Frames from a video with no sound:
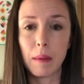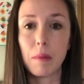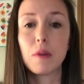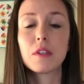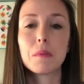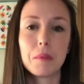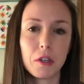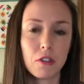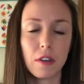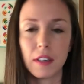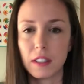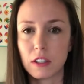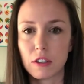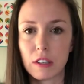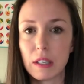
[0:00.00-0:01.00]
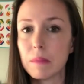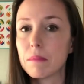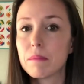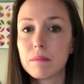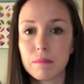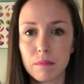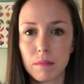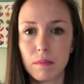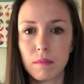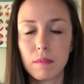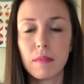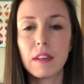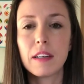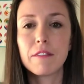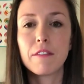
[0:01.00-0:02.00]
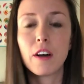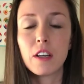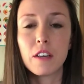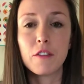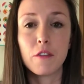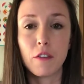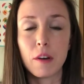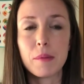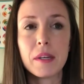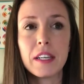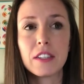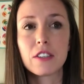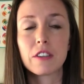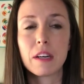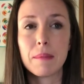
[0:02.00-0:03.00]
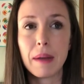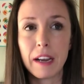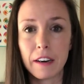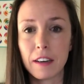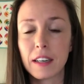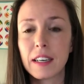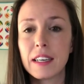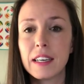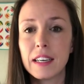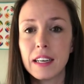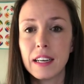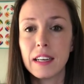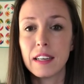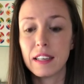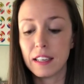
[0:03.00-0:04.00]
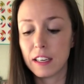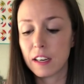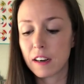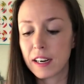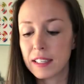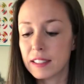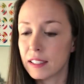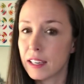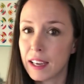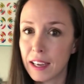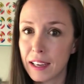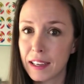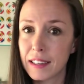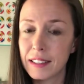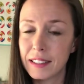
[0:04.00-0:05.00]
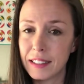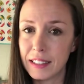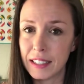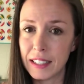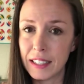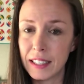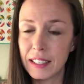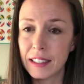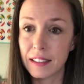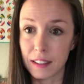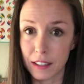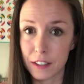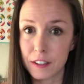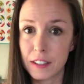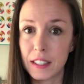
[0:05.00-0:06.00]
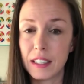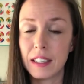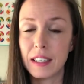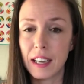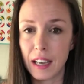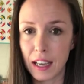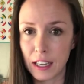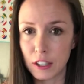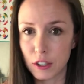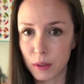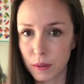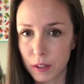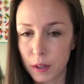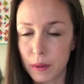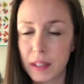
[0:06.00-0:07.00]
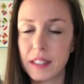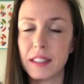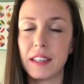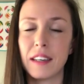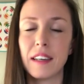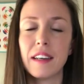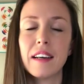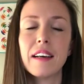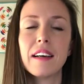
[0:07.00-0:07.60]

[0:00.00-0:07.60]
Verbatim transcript: I'll post a picture on Instagram. Follow, if you follow me on Instagram, Erica, E-R-I-C-A-D, the letter D, H-O-U-S-E.